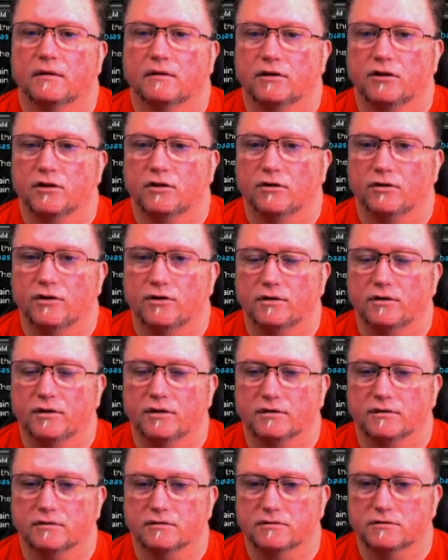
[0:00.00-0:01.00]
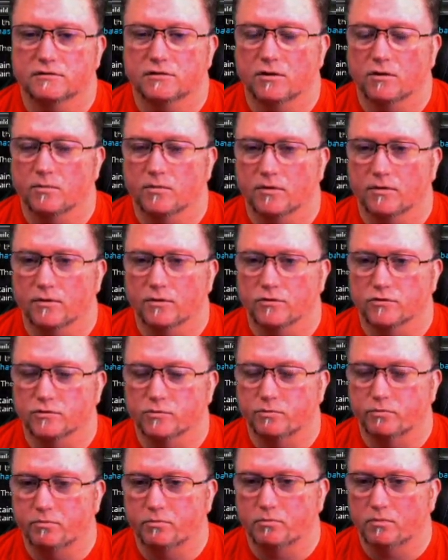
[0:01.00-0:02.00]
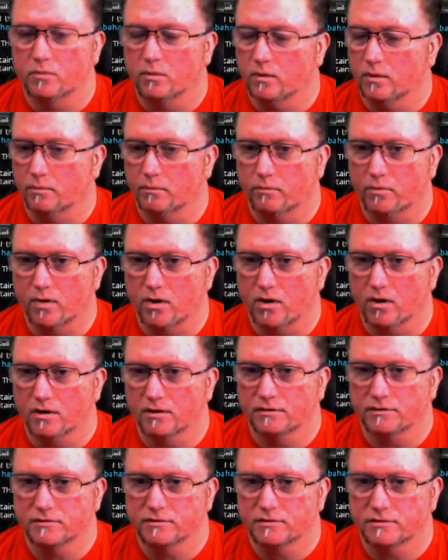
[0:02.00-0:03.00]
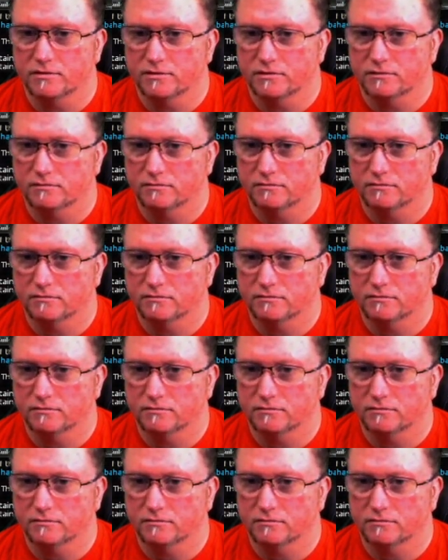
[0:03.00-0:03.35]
you know, you can get some of those bronze